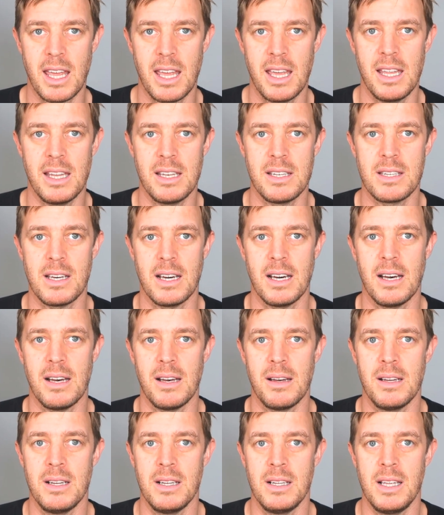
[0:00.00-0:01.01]
and
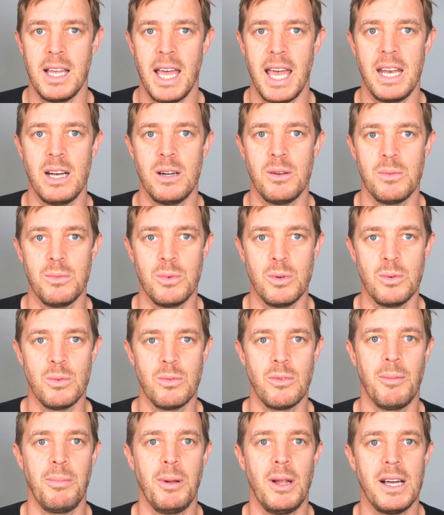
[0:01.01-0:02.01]
Anna will
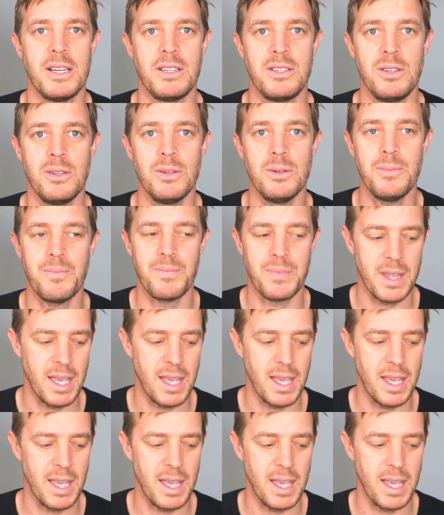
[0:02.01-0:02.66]
reply to you.